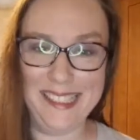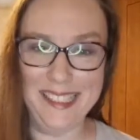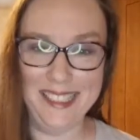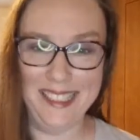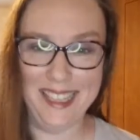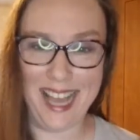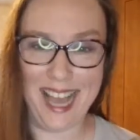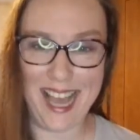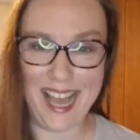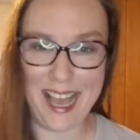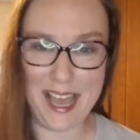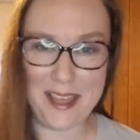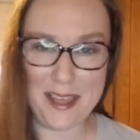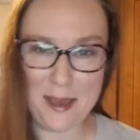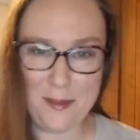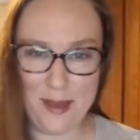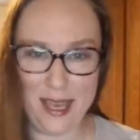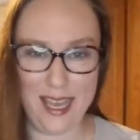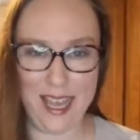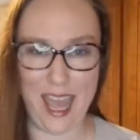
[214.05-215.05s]
The
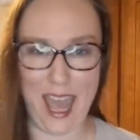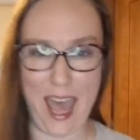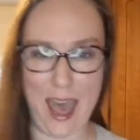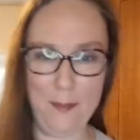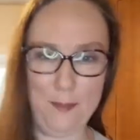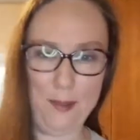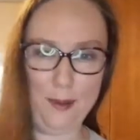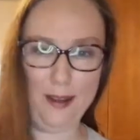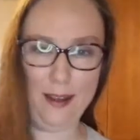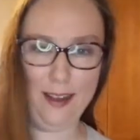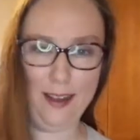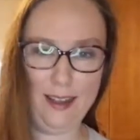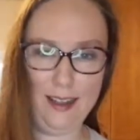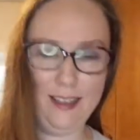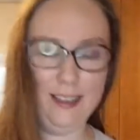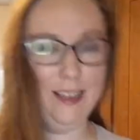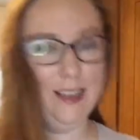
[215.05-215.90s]
Big Apple.